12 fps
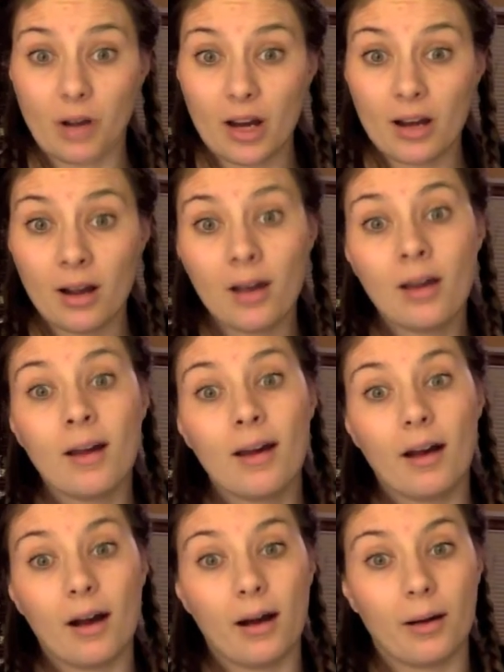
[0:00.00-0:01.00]
straight,
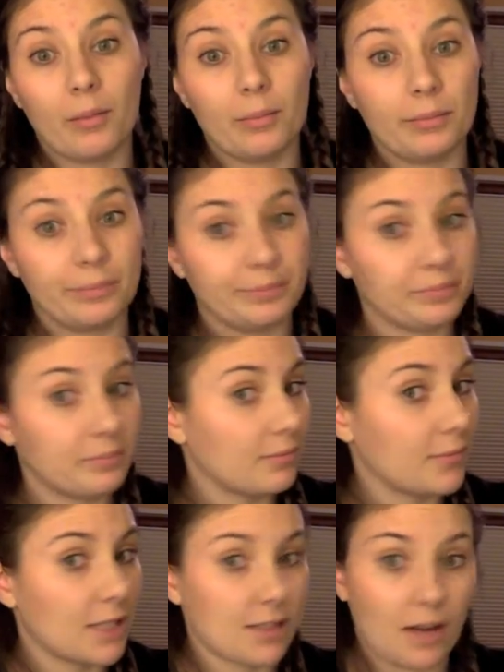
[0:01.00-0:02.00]

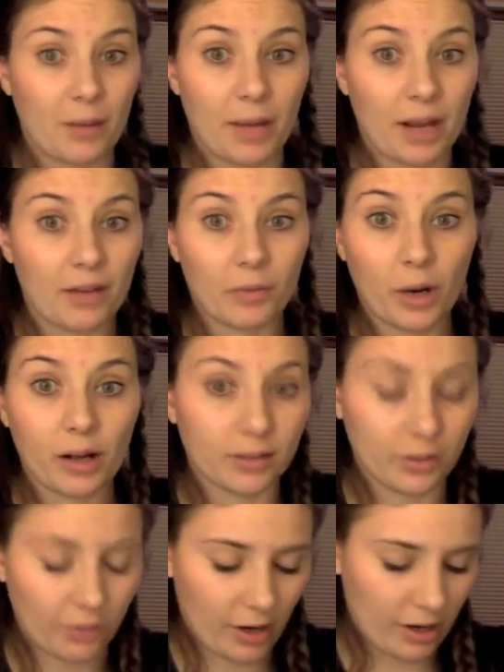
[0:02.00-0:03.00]
does not behave well
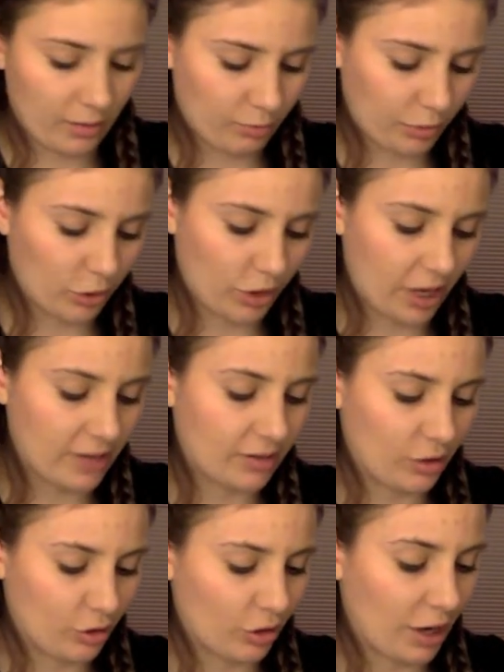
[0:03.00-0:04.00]
if I blow dry it and
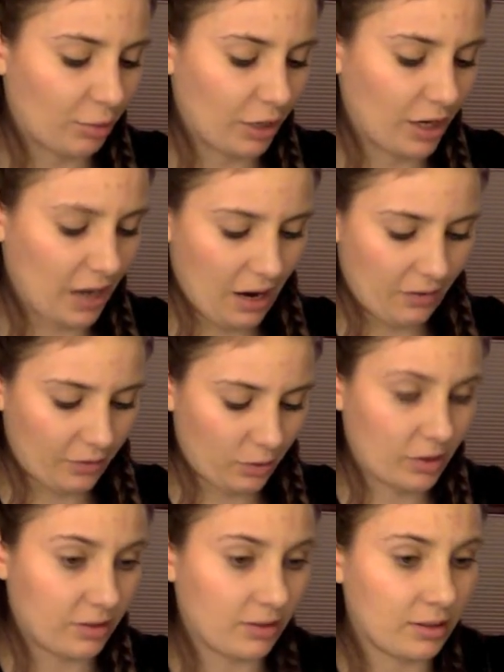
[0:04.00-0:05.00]
then try to braid it
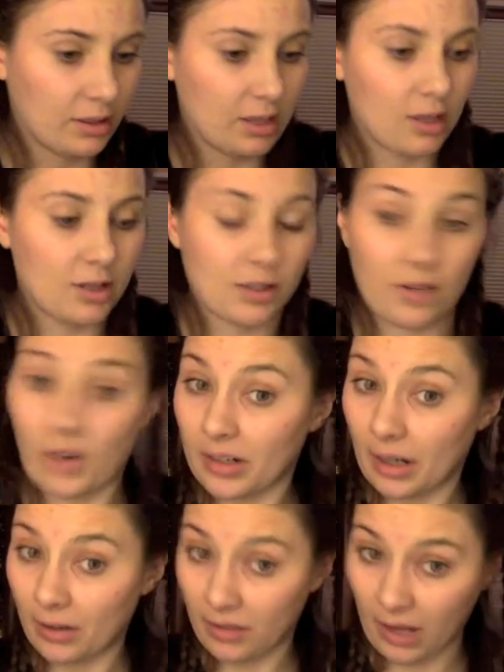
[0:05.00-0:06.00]
afterwards. So I've gotten
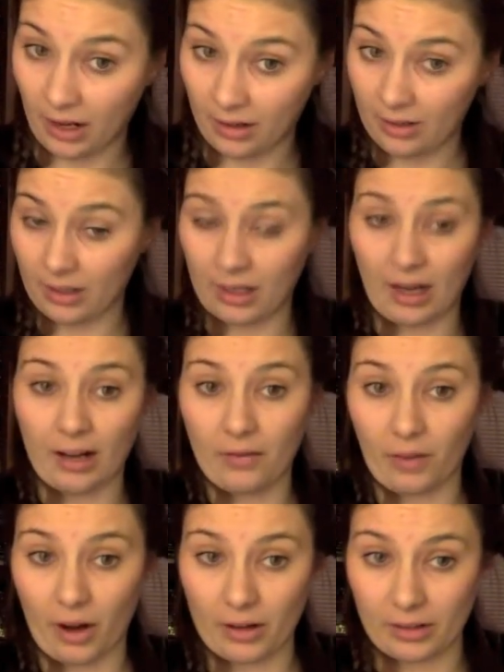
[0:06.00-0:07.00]
down to the end, and again I've
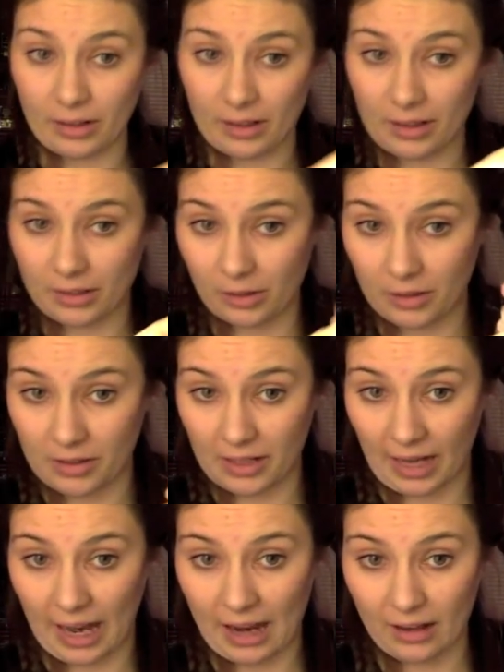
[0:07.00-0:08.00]
gotten as close as I
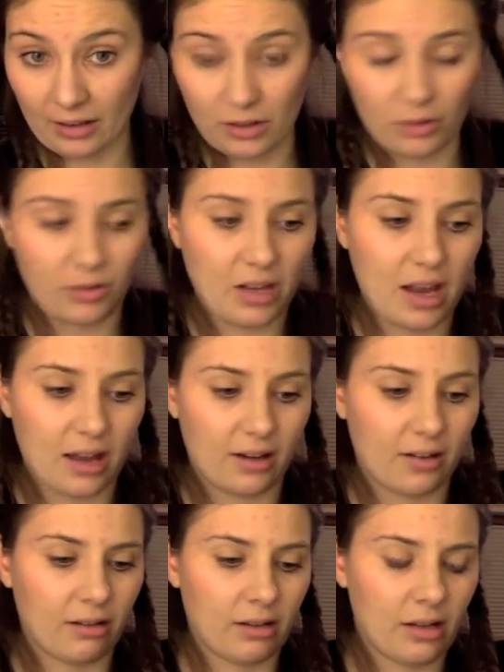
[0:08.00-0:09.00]
can to the end,